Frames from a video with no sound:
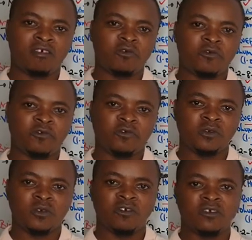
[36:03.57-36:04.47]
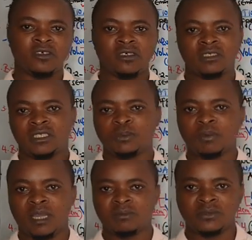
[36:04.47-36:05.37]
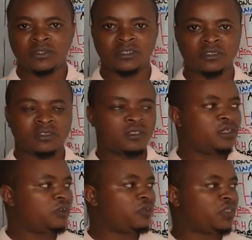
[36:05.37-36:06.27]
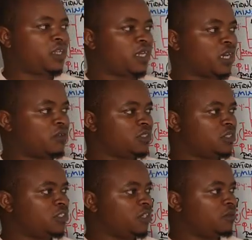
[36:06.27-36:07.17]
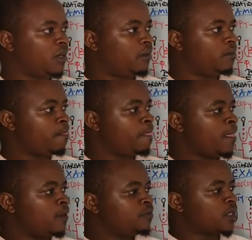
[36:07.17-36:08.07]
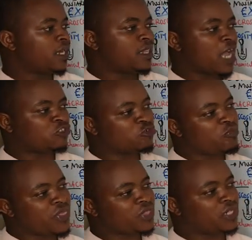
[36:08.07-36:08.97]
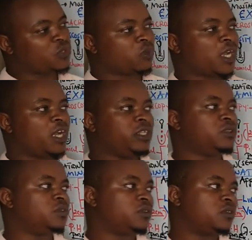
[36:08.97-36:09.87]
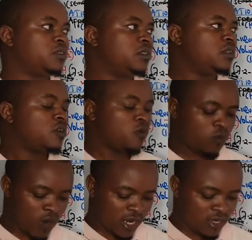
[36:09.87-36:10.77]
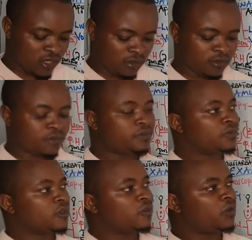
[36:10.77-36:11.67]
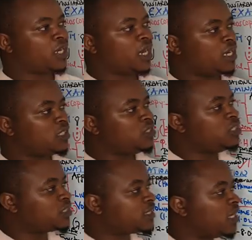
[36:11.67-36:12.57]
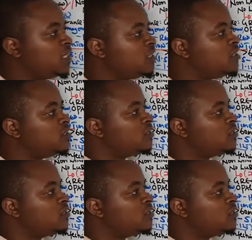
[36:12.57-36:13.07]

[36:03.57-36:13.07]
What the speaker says: of sperms within the counting chamber. And there are two methods we can use. One, we can decide